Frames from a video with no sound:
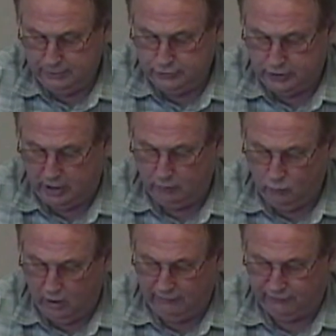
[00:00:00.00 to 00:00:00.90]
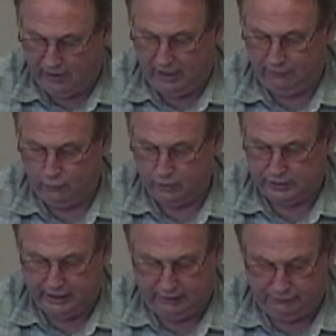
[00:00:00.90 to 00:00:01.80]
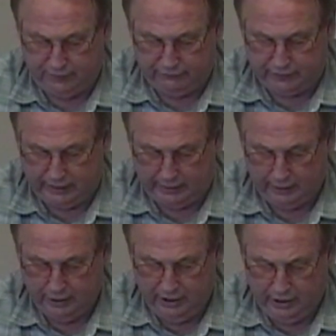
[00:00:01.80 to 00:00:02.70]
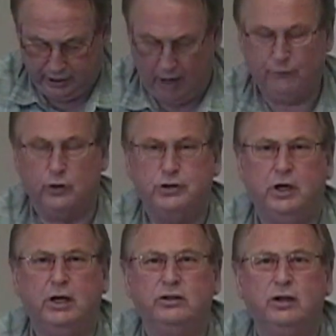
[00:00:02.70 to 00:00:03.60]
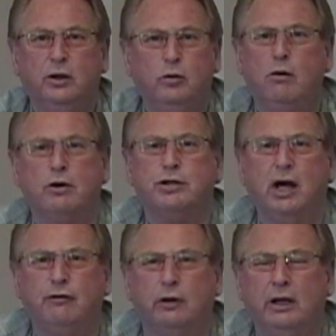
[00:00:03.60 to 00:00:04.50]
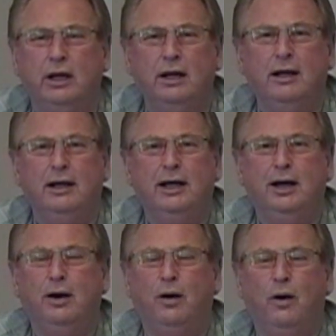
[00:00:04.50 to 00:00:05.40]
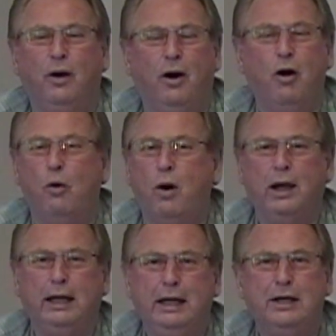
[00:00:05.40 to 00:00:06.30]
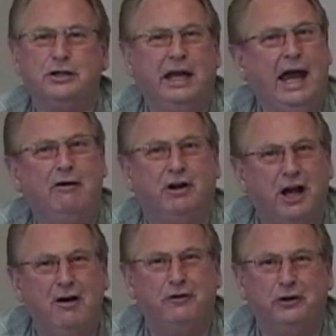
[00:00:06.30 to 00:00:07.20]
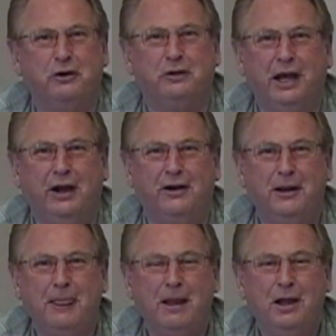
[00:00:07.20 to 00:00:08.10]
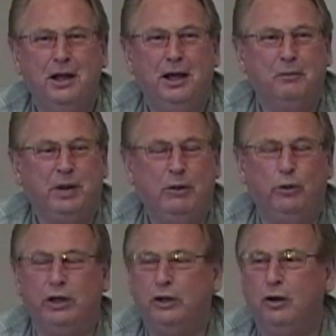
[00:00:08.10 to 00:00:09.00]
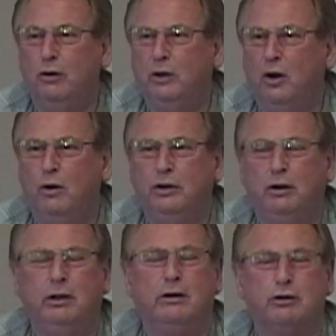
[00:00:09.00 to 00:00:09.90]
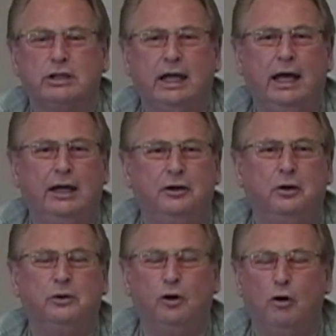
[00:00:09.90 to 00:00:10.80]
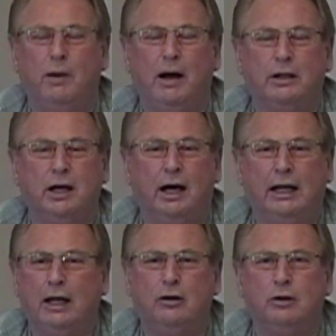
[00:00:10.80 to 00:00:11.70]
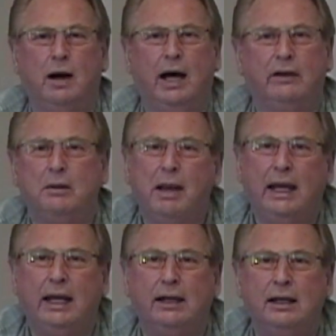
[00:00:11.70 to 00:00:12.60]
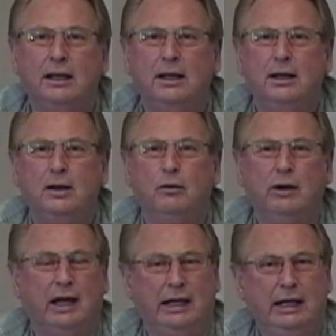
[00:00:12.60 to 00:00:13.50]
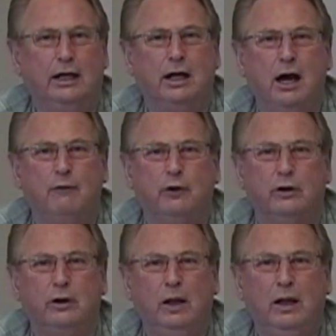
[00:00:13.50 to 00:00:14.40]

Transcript: John 1 5, 14, and 15 comforts us when we're suffering. Oh, what it is to have a comforter there. People that don't know and don't understand and don't know about God, I don't know how they make it when I need a comforter.